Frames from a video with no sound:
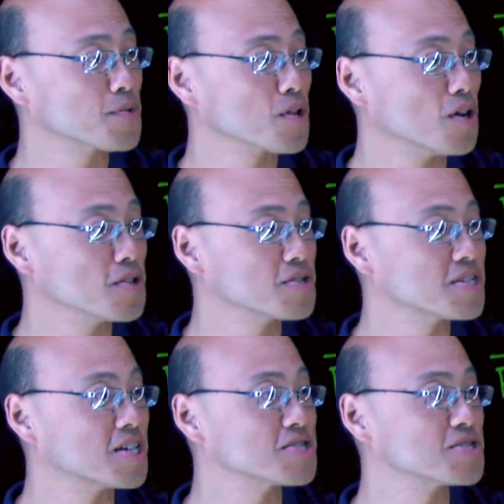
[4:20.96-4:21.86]
call your
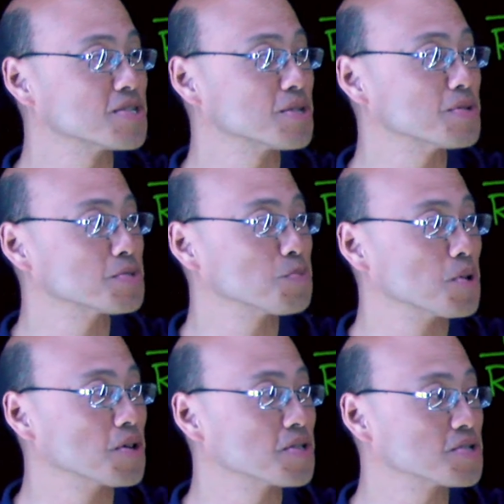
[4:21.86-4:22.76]
attention to this
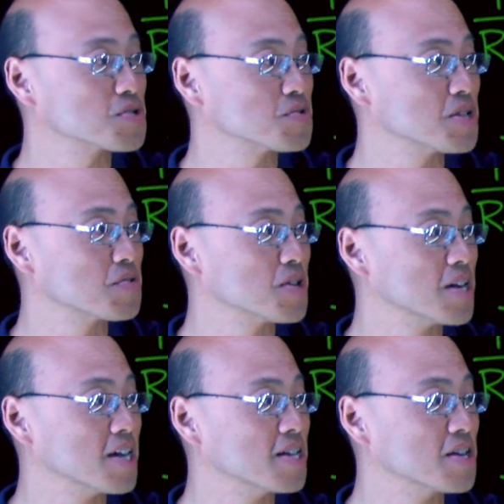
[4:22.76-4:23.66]
part of the screen
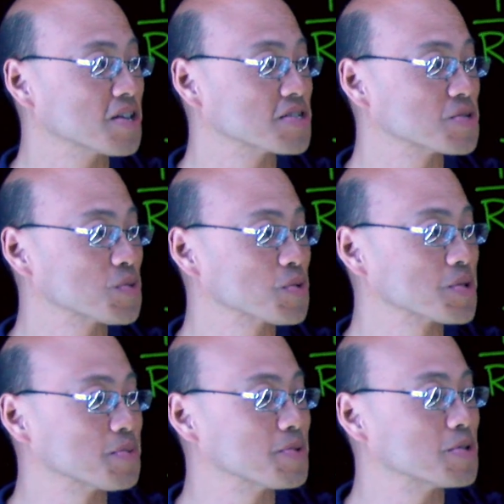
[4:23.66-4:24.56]
right here, because this is where we're
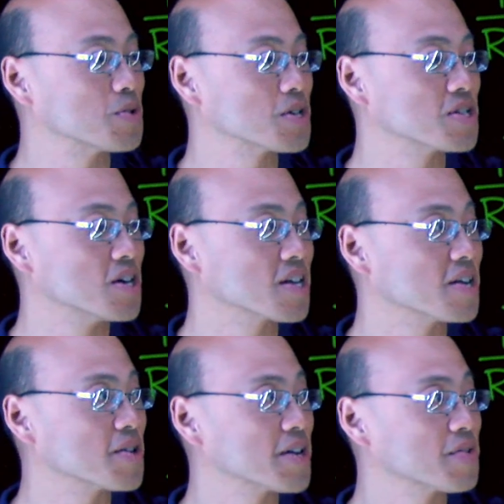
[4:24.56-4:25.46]
going to do our talking,
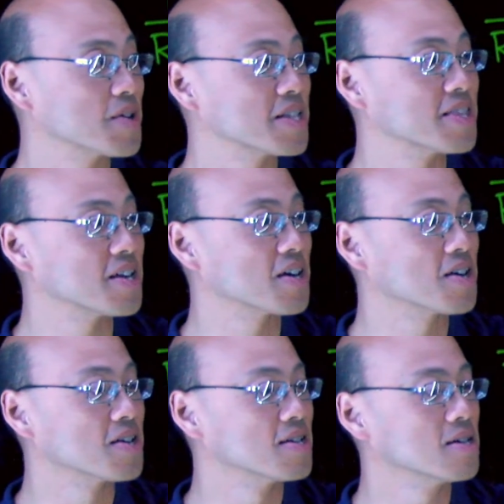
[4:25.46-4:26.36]
okay, right there.
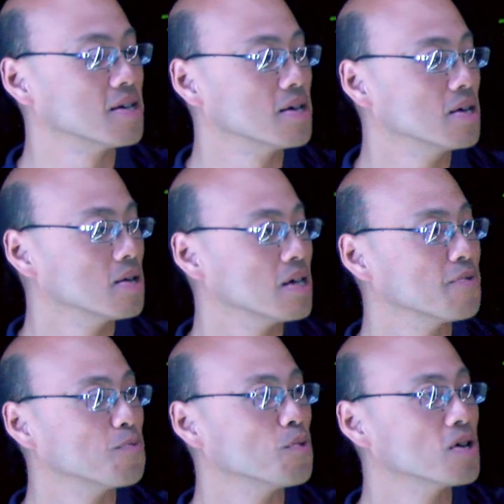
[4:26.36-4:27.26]

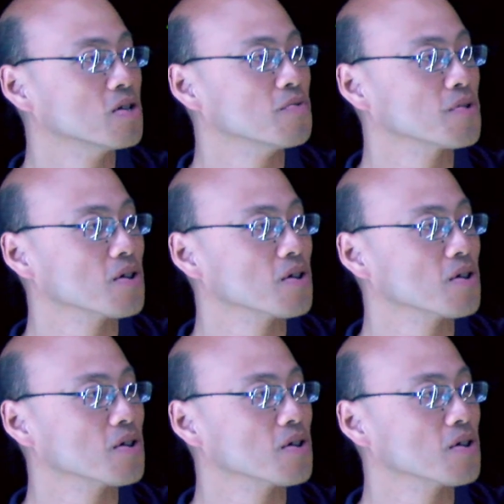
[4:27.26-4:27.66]
If 1 over